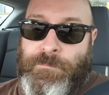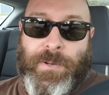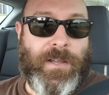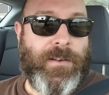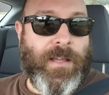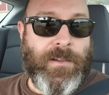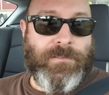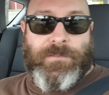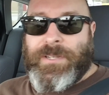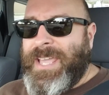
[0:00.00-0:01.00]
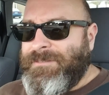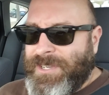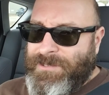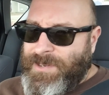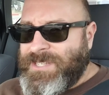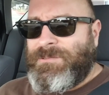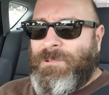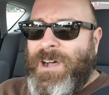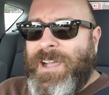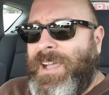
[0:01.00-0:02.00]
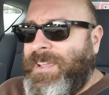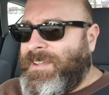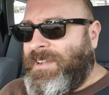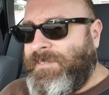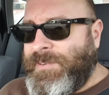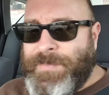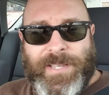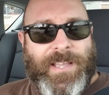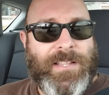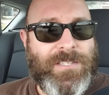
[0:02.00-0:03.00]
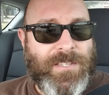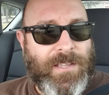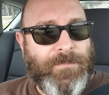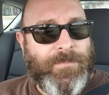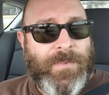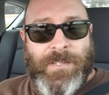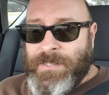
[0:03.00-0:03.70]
but I don't really have a good reason why I would be against them.